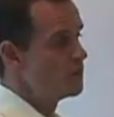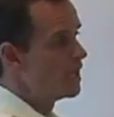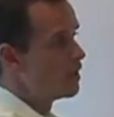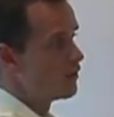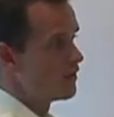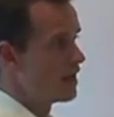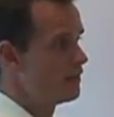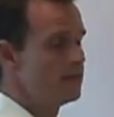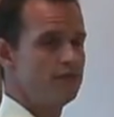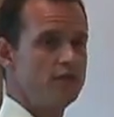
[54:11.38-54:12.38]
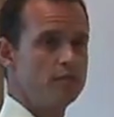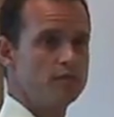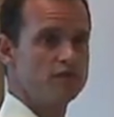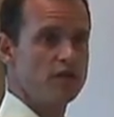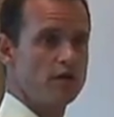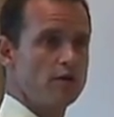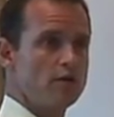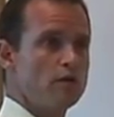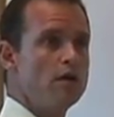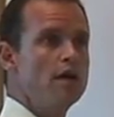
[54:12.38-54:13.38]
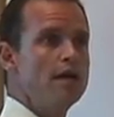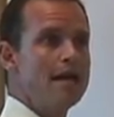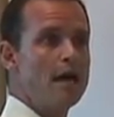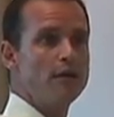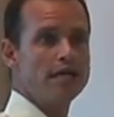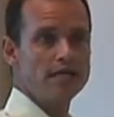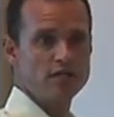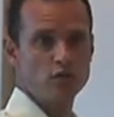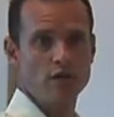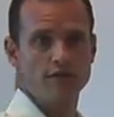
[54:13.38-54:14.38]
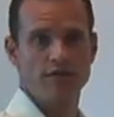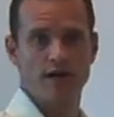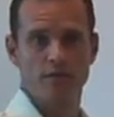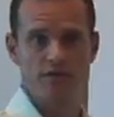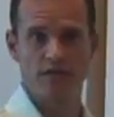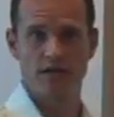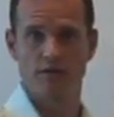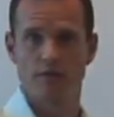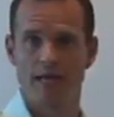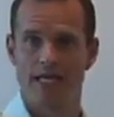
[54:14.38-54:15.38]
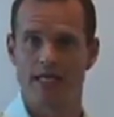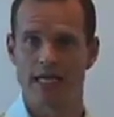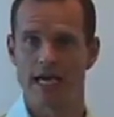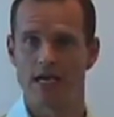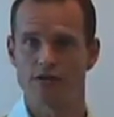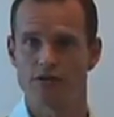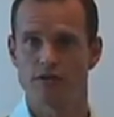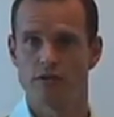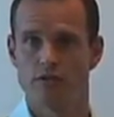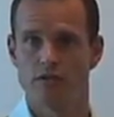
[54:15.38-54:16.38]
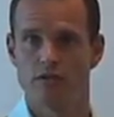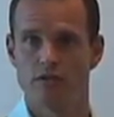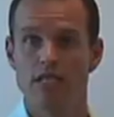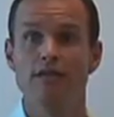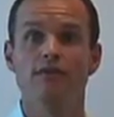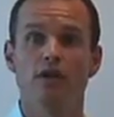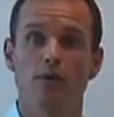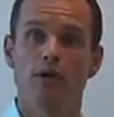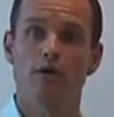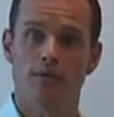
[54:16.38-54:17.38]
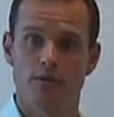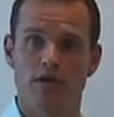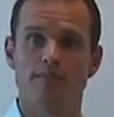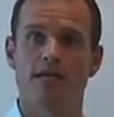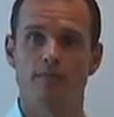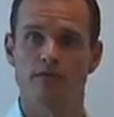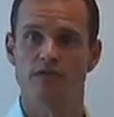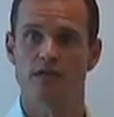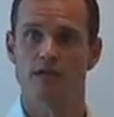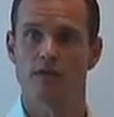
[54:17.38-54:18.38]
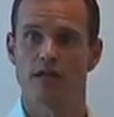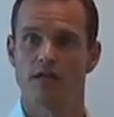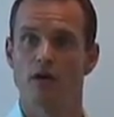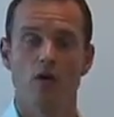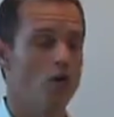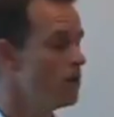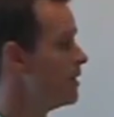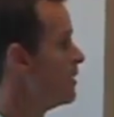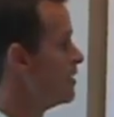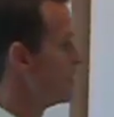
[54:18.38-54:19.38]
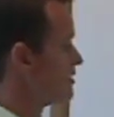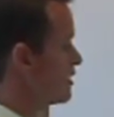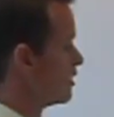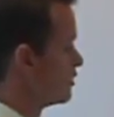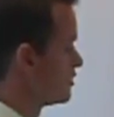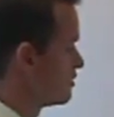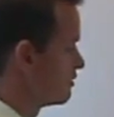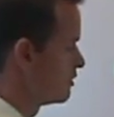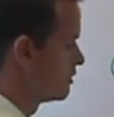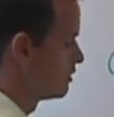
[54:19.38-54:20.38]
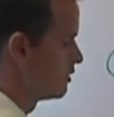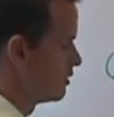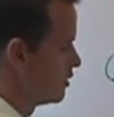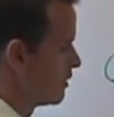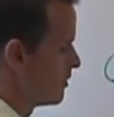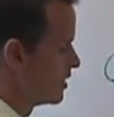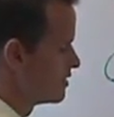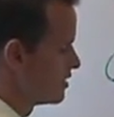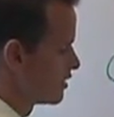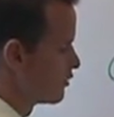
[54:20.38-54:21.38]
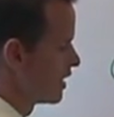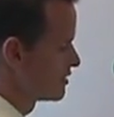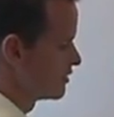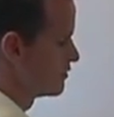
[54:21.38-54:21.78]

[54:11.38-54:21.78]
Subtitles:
we get over that 15% hurdle, now we can get 25% of the remaining cash, even though we only put up 10% of the money. Or maybe this goes, maybe it's an aggressive,